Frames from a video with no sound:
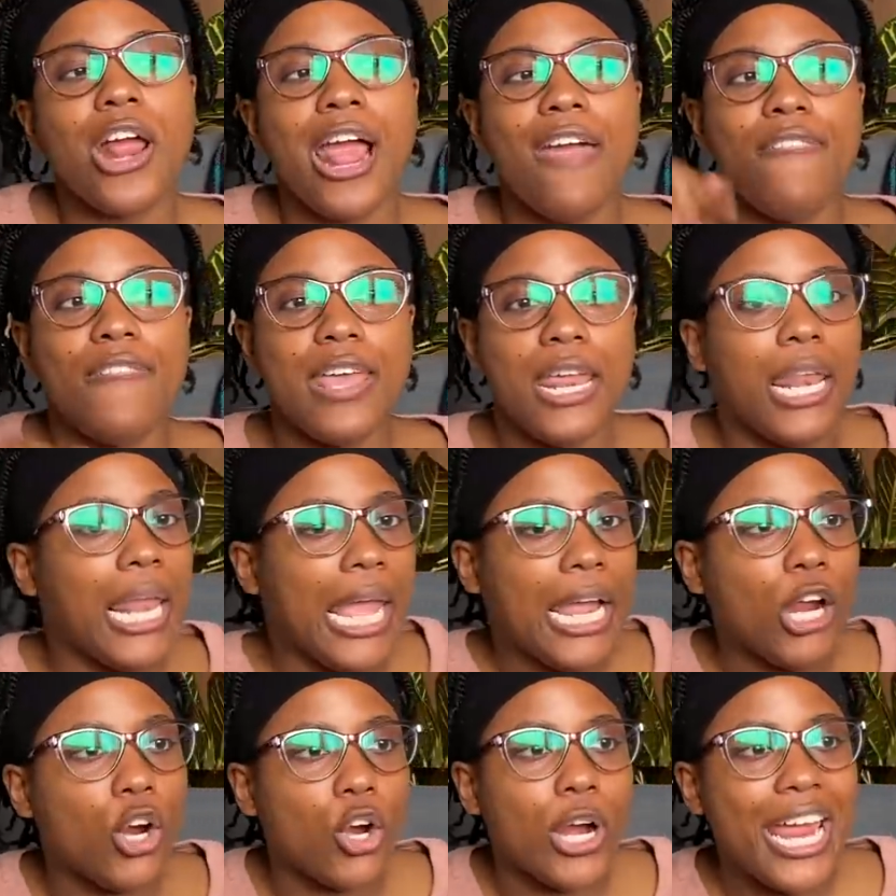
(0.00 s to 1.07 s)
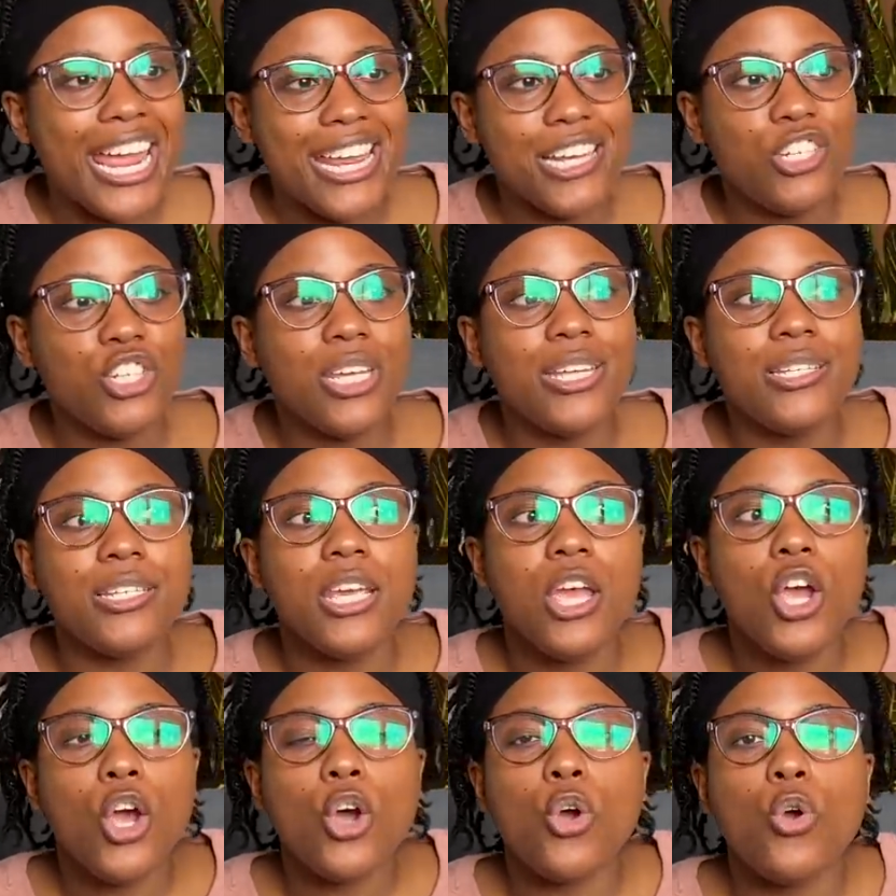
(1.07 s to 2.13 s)
and then like her agent,
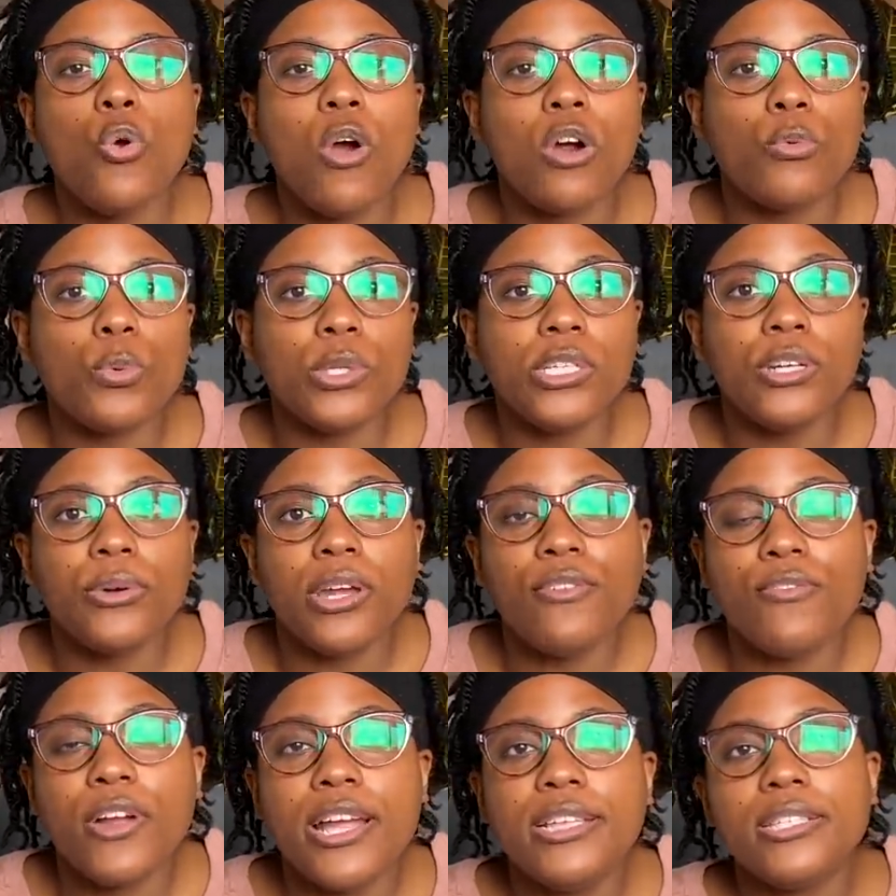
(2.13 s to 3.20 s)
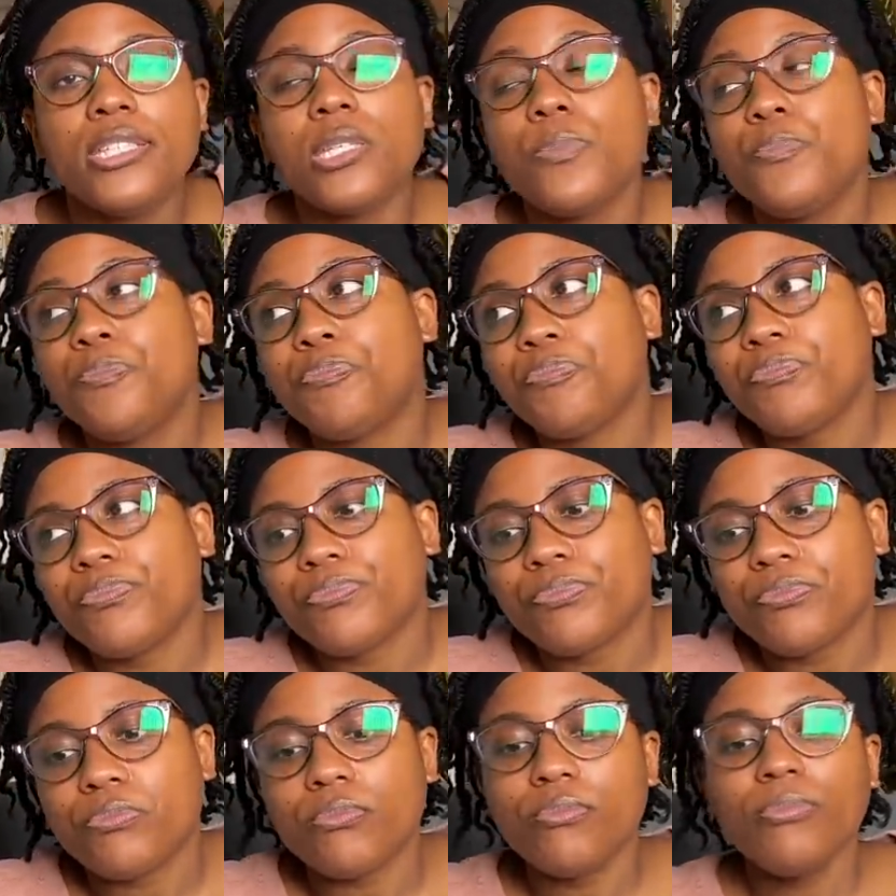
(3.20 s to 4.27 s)
who are really great friends,
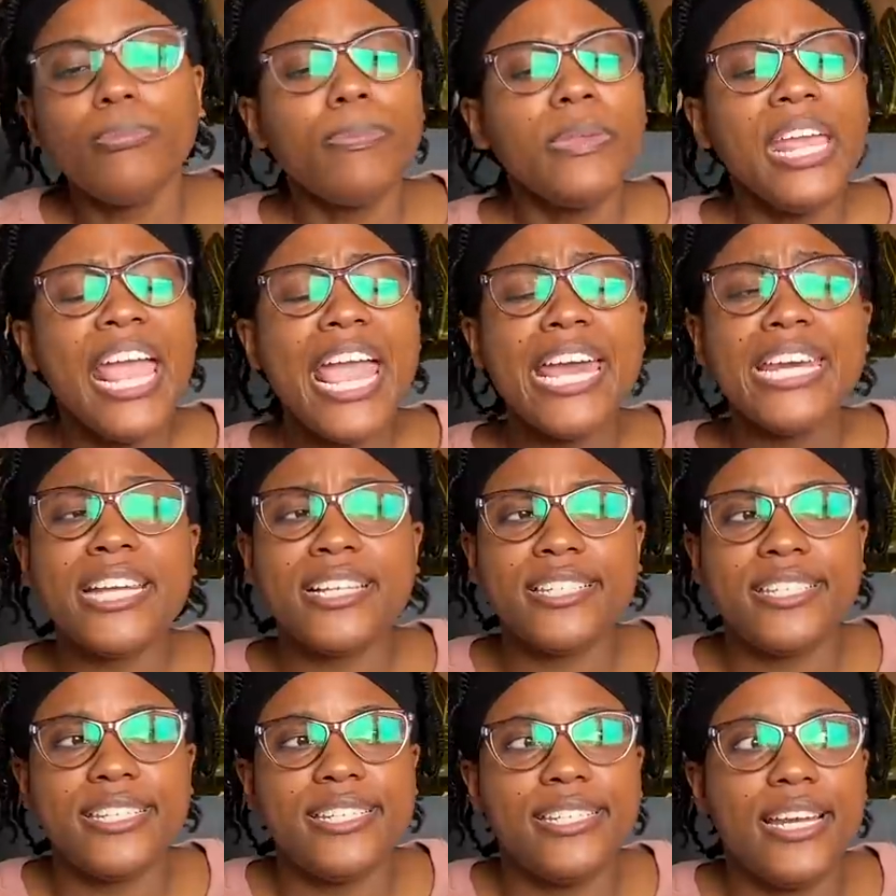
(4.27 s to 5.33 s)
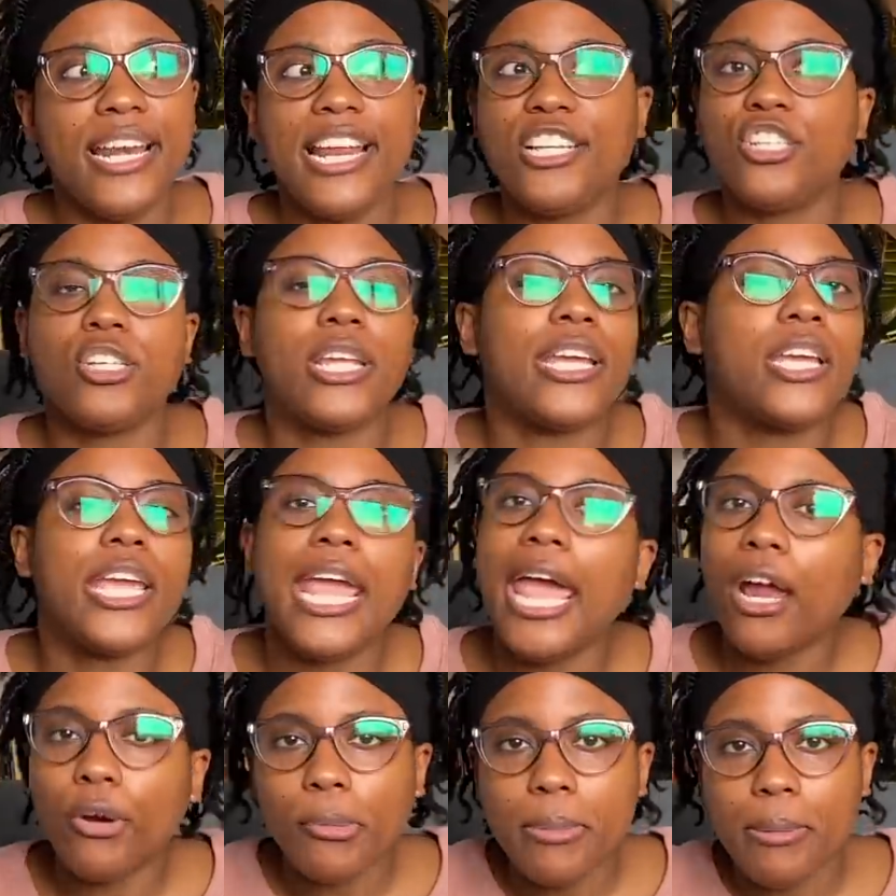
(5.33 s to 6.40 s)
and an assistant. And she like
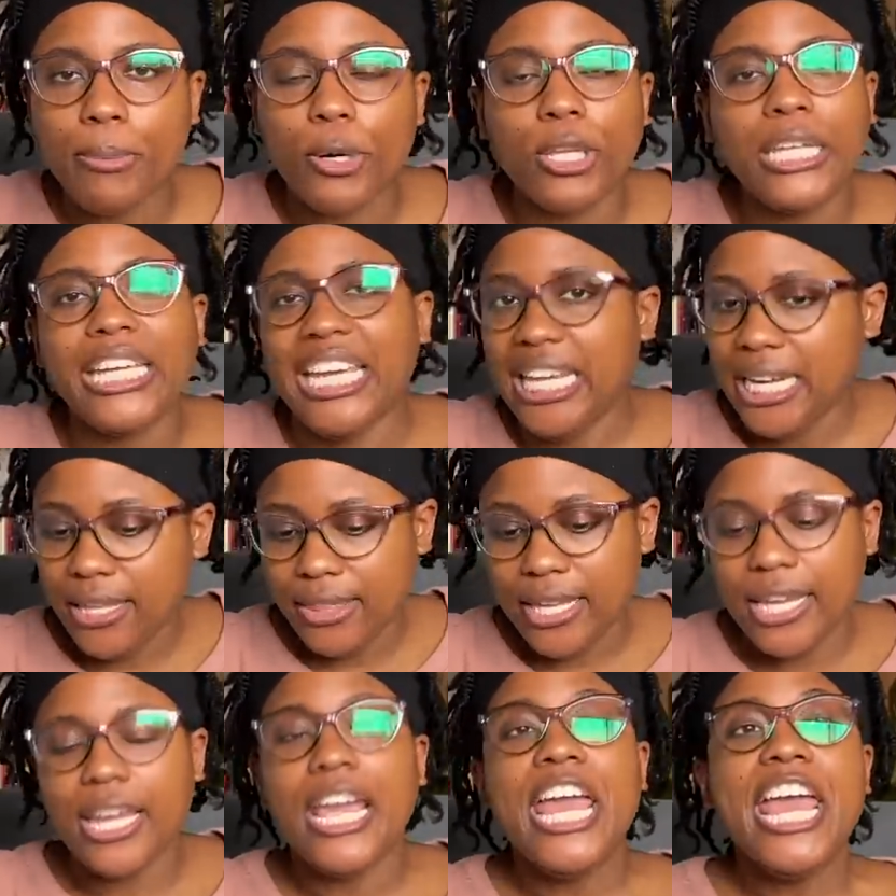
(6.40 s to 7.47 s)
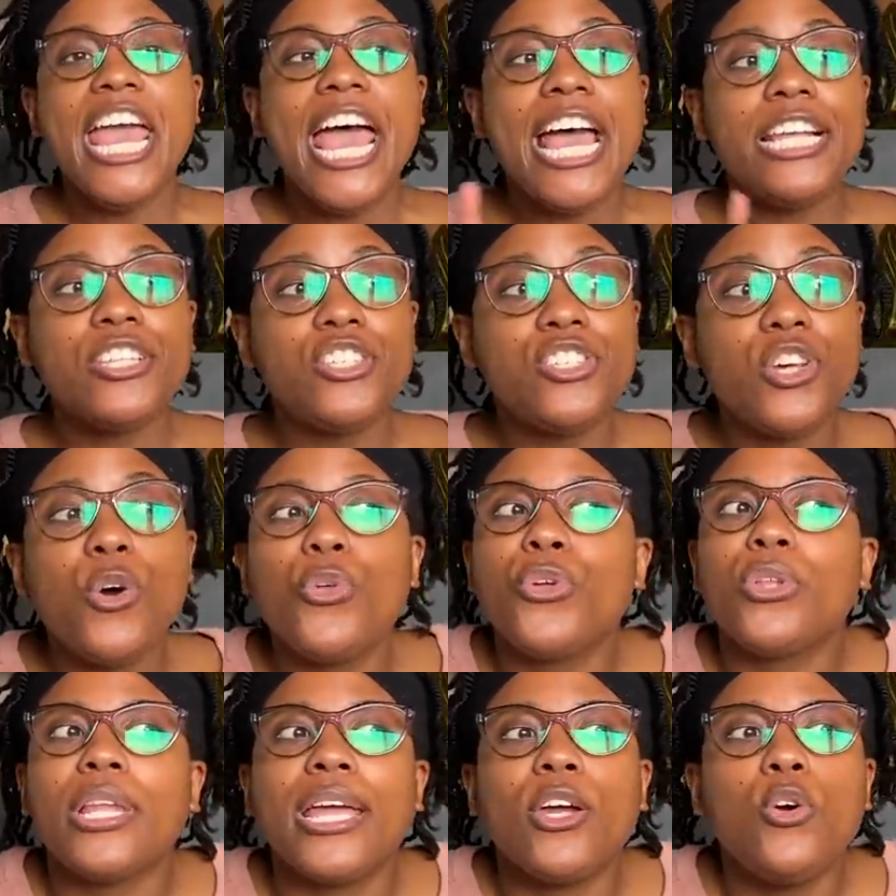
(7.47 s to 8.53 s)
can't remember like anything. And so they're
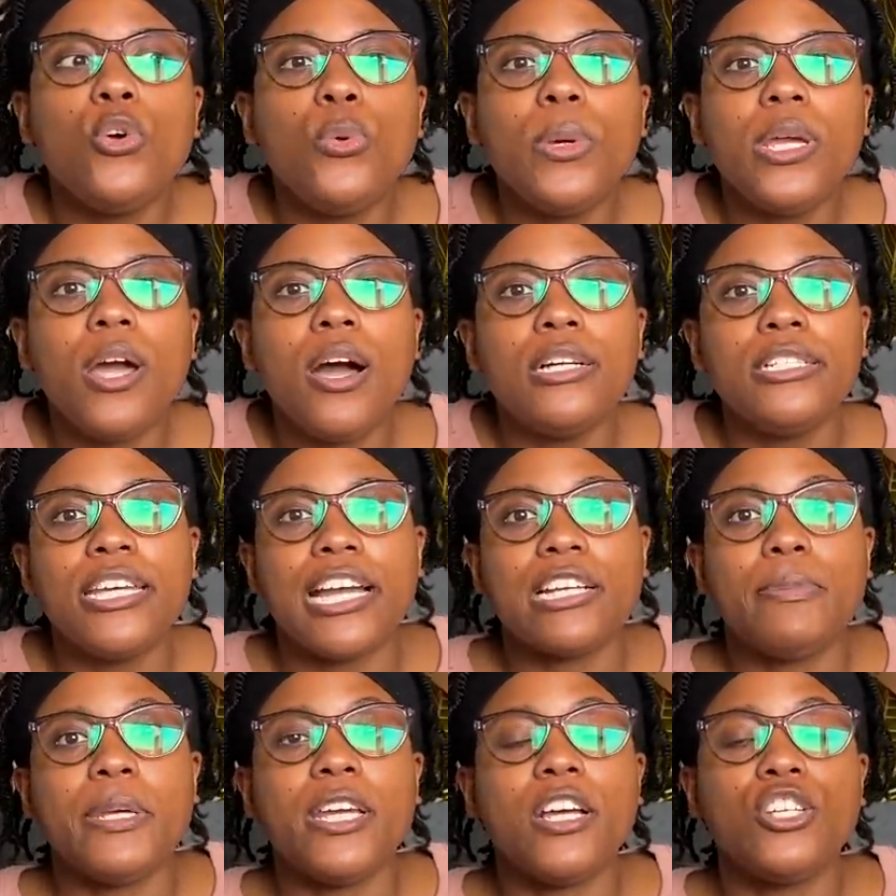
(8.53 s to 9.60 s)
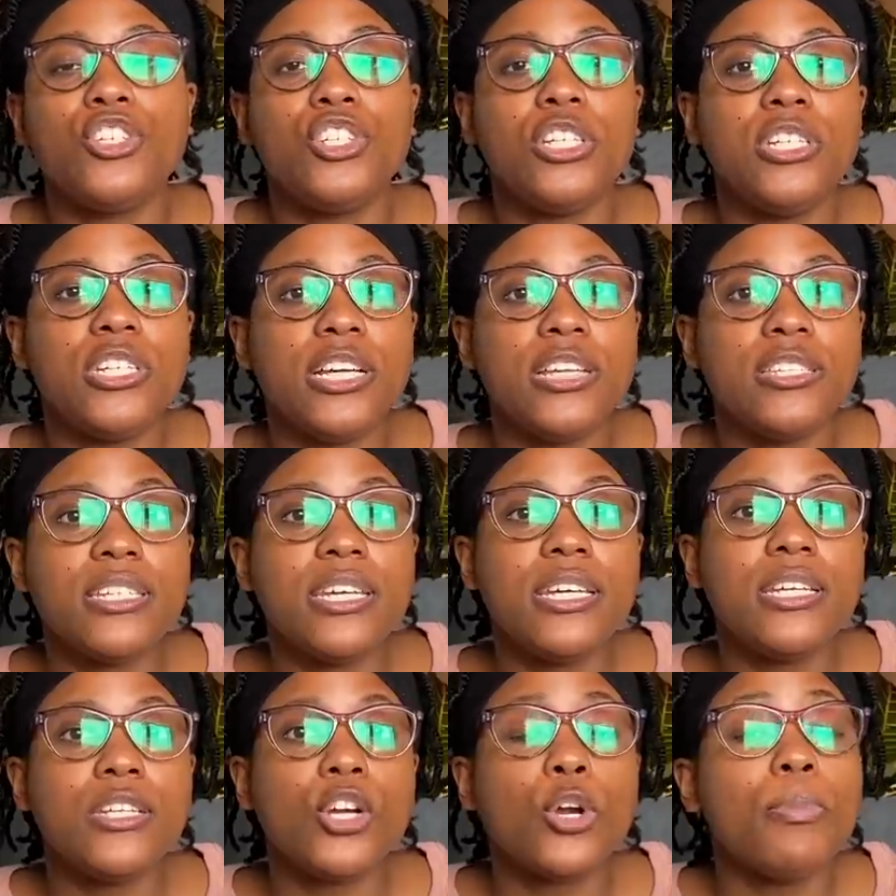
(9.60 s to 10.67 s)
like, who do we contact? Because she
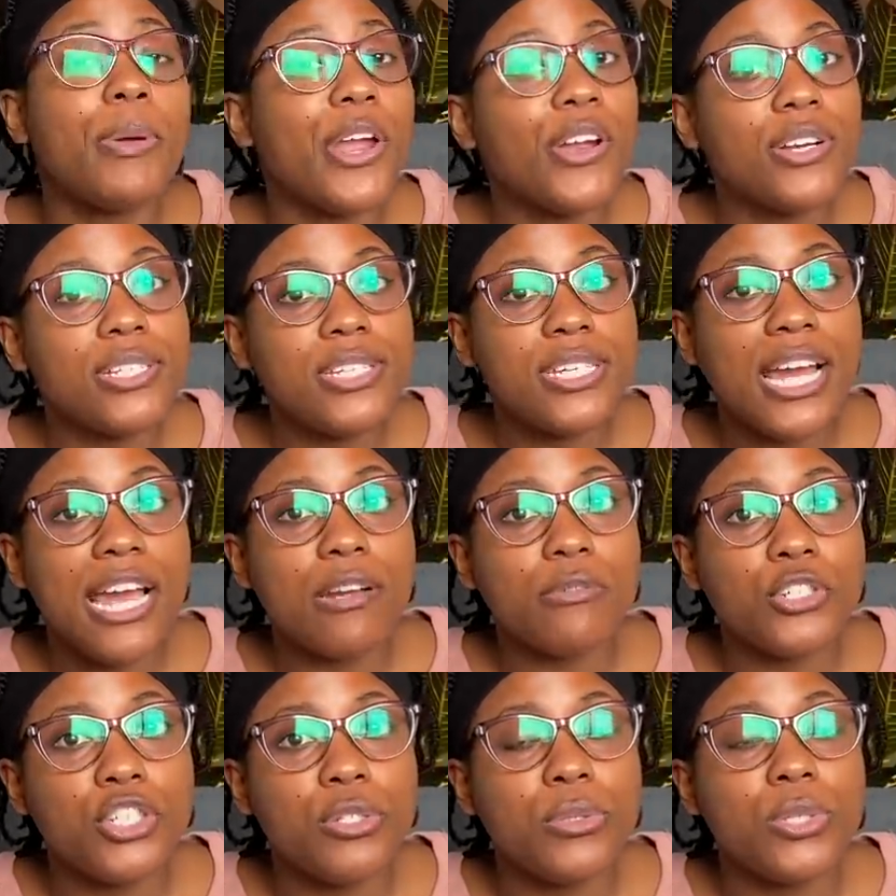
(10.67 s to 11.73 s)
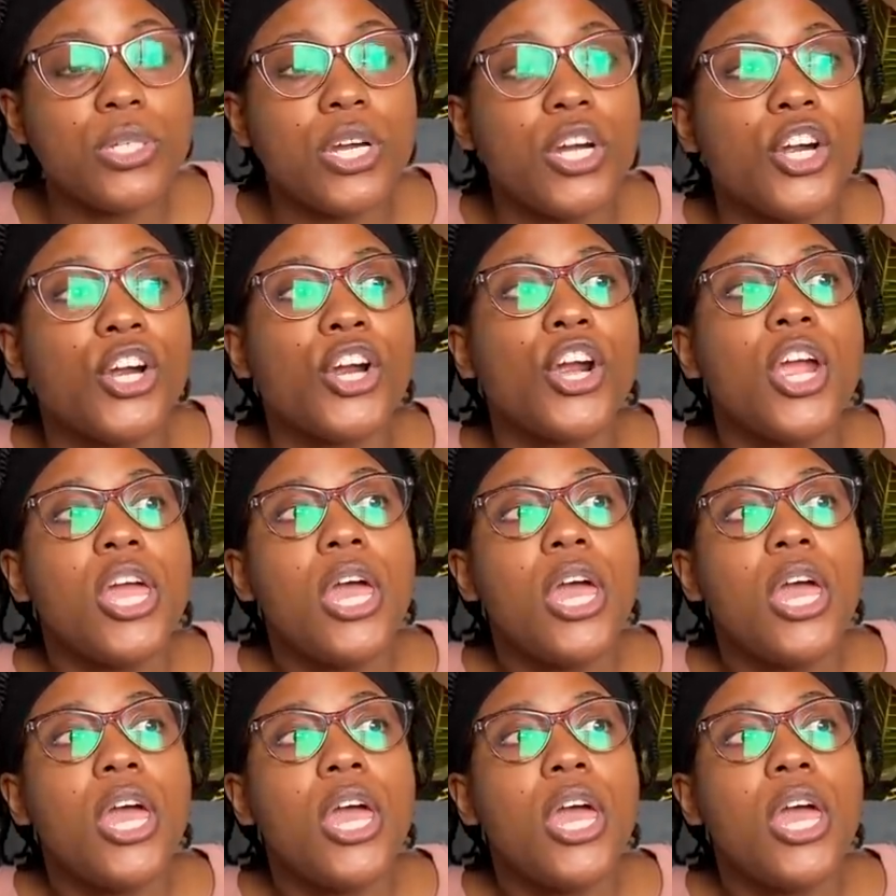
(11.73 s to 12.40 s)
doesn't, her parents died when she was younger,